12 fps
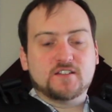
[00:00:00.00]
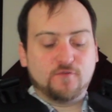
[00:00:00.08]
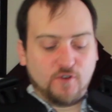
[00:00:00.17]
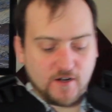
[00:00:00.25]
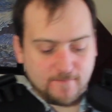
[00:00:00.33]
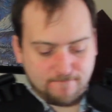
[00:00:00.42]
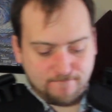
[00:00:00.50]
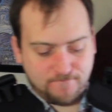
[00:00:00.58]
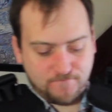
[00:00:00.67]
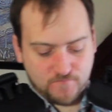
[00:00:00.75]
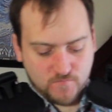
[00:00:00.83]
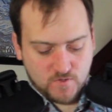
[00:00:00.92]
the front.
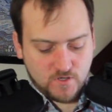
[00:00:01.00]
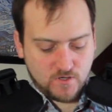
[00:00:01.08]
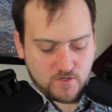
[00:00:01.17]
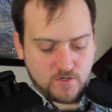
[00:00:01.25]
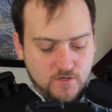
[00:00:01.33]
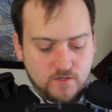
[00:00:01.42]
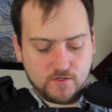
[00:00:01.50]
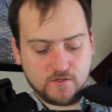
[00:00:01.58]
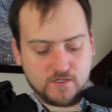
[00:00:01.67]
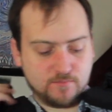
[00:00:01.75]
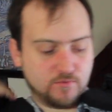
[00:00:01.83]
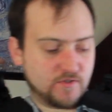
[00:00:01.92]
So
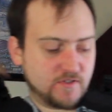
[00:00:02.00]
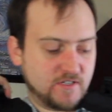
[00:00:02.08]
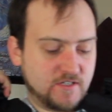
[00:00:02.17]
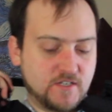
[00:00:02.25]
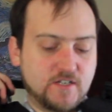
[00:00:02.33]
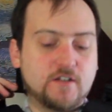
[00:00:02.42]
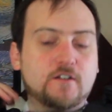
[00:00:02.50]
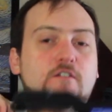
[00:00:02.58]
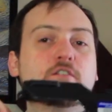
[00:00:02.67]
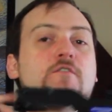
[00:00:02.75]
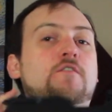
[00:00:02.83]
let's put this here.